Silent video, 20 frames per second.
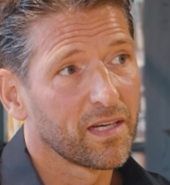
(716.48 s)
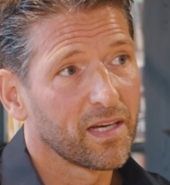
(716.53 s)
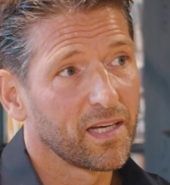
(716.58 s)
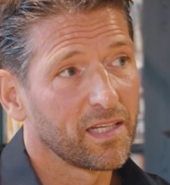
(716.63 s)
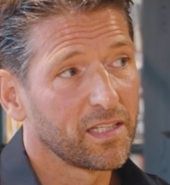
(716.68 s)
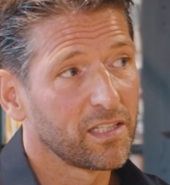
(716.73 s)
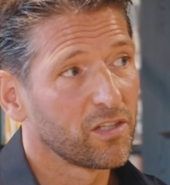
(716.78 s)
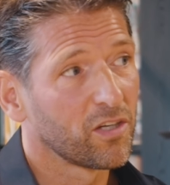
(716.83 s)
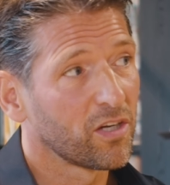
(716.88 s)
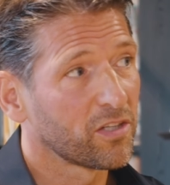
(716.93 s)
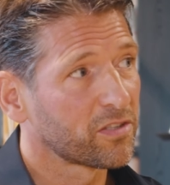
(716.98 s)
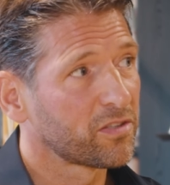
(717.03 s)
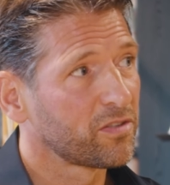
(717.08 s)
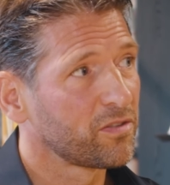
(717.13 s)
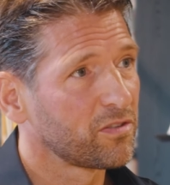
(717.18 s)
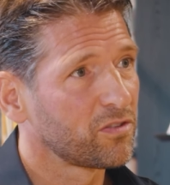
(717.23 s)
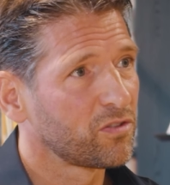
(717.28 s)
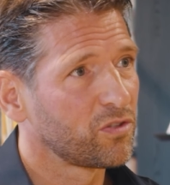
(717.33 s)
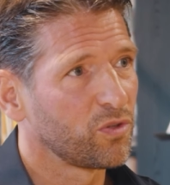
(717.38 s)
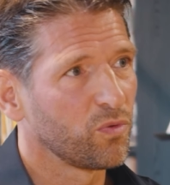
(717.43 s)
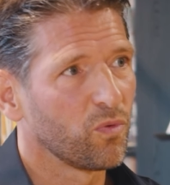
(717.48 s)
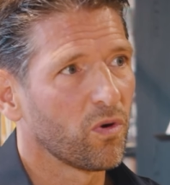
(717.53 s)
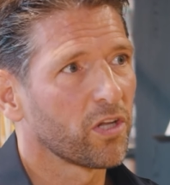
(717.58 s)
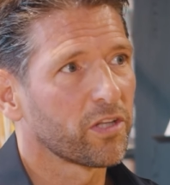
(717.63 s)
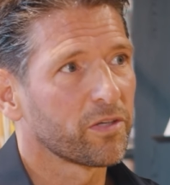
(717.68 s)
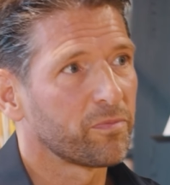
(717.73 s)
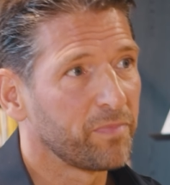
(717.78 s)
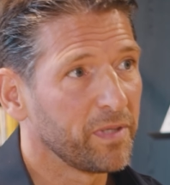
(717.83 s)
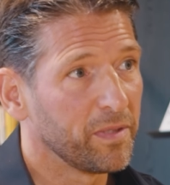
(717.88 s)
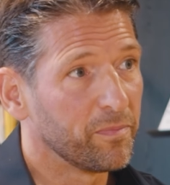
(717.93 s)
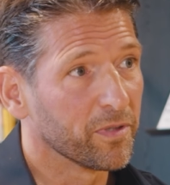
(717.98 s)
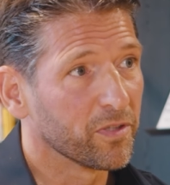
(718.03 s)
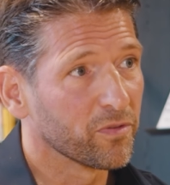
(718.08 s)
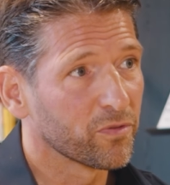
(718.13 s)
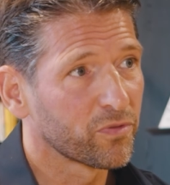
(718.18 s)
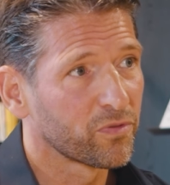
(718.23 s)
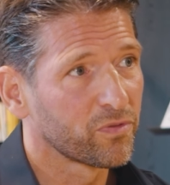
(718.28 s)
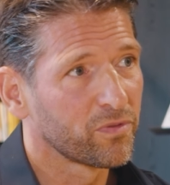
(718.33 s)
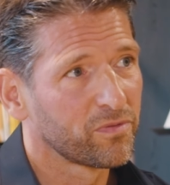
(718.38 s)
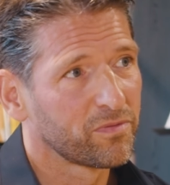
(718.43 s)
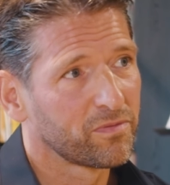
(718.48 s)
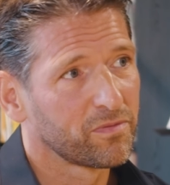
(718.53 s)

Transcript: And not to other people's.